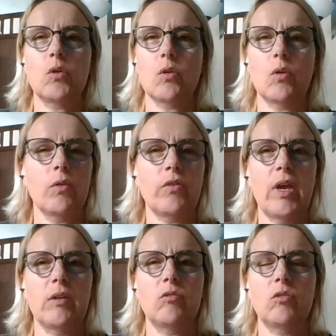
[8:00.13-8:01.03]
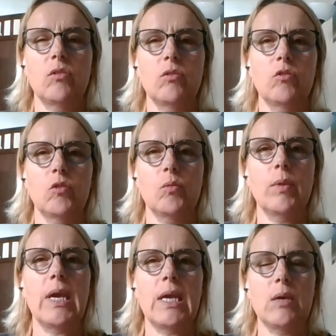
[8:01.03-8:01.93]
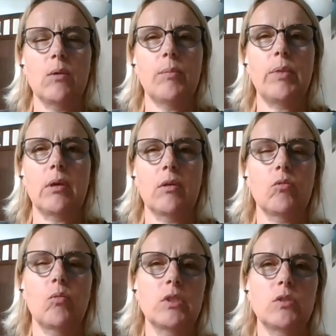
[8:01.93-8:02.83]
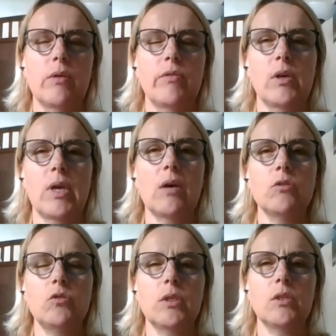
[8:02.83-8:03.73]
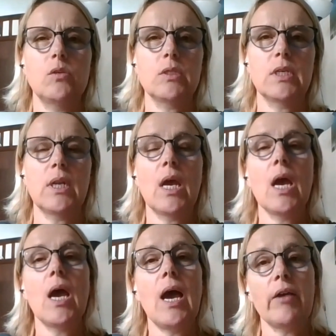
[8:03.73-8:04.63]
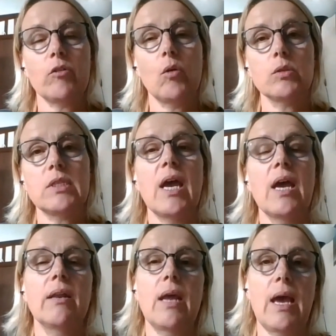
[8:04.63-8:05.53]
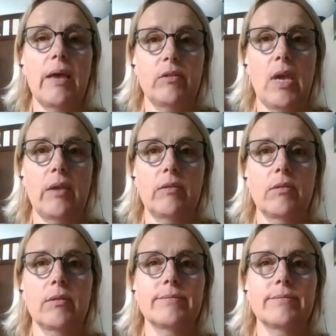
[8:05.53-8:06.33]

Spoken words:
all set to use Zoom anyway, because once you have the account, you can use it as a host and as a guest.